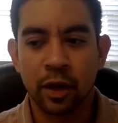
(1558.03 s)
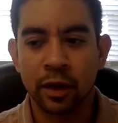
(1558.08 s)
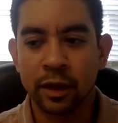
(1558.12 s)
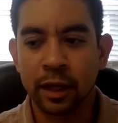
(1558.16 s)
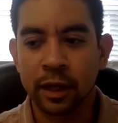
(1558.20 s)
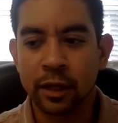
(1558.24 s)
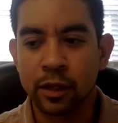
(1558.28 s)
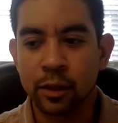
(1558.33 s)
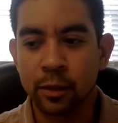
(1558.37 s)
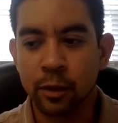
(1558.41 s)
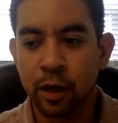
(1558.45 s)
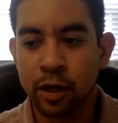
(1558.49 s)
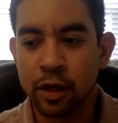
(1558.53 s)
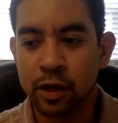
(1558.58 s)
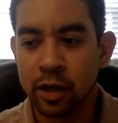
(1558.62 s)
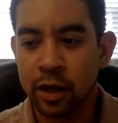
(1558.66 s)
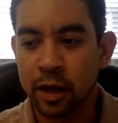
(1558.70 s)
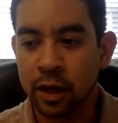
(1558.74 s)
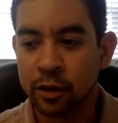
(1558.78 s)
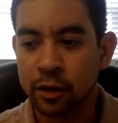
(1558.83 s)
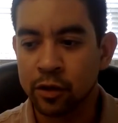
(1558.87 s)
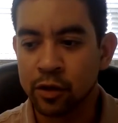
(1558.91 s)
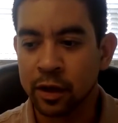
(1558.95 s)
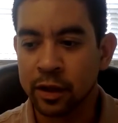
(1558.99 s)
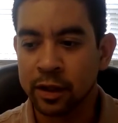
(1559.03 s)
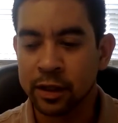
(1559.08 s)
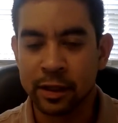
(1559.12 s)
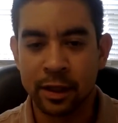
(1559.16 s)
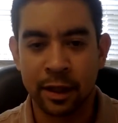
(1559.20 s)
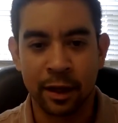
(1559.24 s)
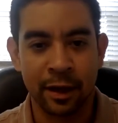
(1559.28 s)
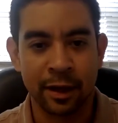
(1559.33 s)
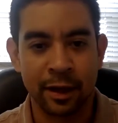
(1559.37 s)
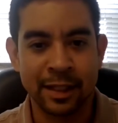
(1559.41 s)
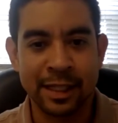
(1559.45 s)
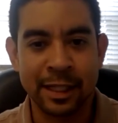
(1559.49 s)
thank you so much. Trung,
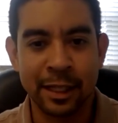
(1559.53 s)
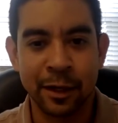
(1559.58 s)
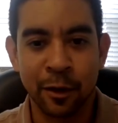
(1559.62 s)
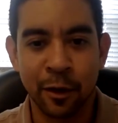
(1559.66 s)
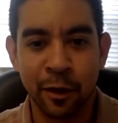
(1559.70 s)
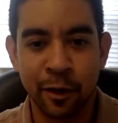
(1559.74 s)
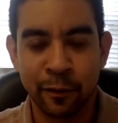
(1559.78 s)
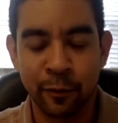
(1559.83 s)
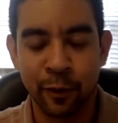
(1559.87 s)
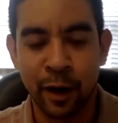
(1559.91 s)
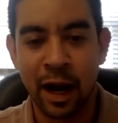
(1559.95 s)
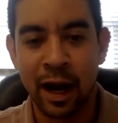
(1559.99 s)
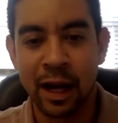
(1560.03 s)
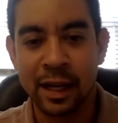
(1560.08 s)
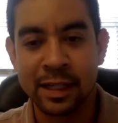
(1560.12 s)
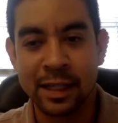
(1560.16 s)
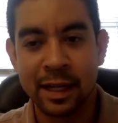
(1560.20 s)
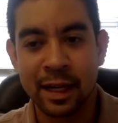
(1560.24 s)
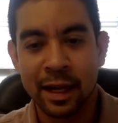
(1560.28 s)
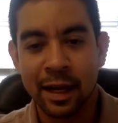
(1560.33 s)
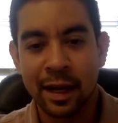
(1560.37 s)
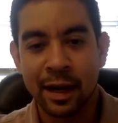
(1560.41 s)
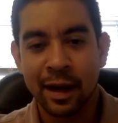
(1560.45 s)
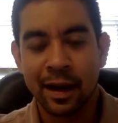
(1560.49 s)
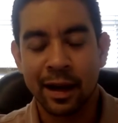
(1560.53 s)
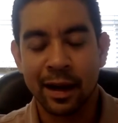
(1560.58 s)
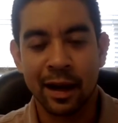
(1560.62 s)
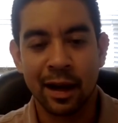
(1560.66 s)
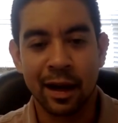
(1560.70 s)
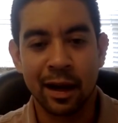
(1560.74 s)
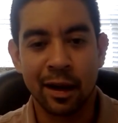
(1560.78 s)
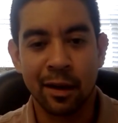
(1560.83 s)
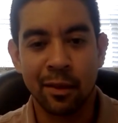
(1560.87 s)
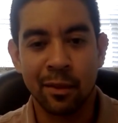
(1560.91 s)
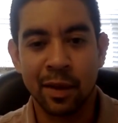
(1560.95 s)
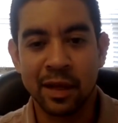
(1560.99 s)
CEO of
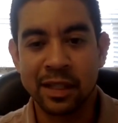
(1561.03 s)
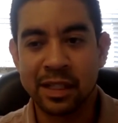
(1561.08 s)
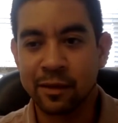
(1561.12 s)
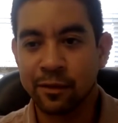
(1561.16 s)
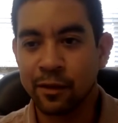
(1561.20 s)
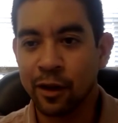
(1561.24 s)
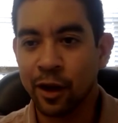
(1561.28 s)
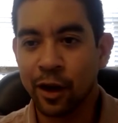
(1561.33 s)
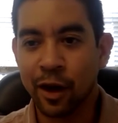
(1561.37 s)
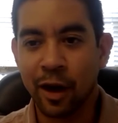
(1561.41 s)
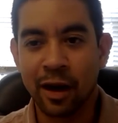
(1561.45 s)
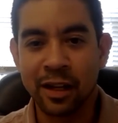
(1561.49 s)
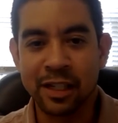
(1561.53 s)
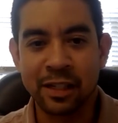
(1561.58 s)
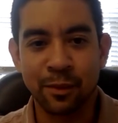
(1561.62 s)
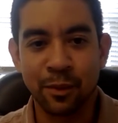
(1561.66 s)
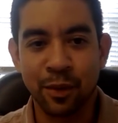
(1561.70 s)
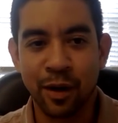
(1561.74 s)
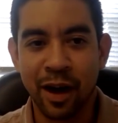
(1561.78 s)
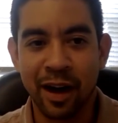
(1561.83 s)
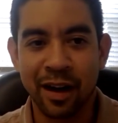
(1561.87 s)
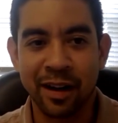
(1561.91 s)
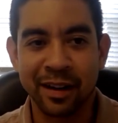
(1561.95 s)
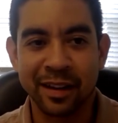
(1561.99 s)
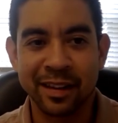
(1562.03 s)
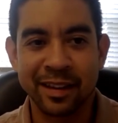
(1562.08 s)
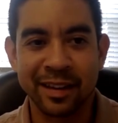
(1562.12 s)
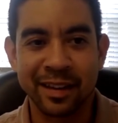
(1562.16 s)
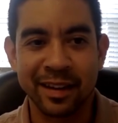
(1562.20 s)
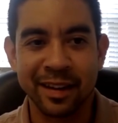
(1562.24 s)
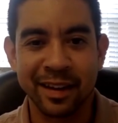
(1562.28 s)
RYSE. Best of luck. Awesome product.